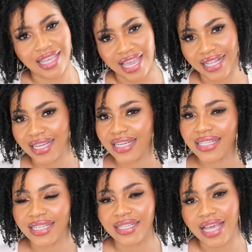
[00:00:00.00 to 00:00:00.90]

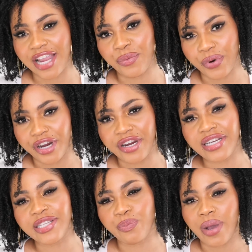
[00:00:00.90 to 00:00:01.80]
LED light
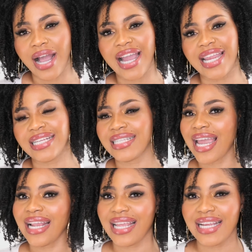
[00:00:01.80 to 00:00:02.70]
works by
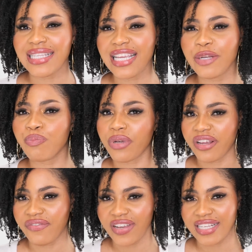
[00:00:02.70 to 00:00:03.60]
dilating
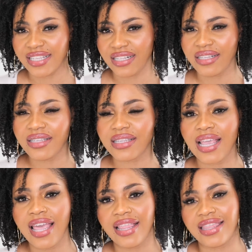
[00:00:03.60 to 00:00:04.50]
blood vessels
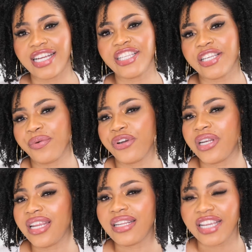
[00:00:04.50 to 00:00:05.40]
that
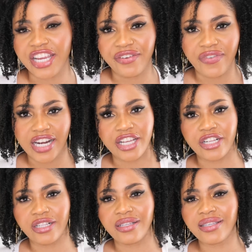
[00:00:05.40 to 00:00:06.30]
surrounded the hair
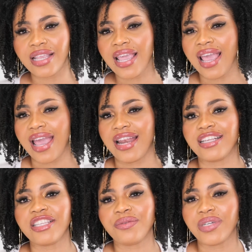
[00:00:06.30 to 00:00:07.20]
follicles, and
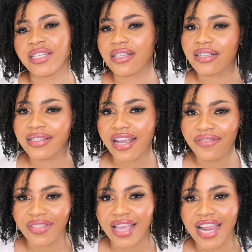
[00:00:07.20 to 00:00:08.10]
as a result
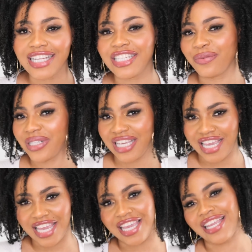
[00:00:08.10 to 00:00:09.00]
of that, you will
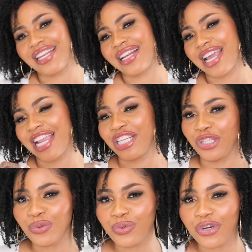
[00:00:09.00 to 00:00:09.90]
gain like
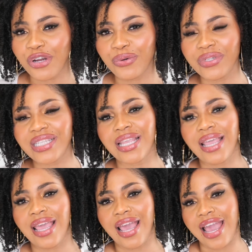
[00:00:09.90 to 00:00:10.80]
new growth
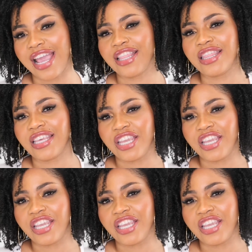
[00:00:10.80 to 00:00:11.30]
and the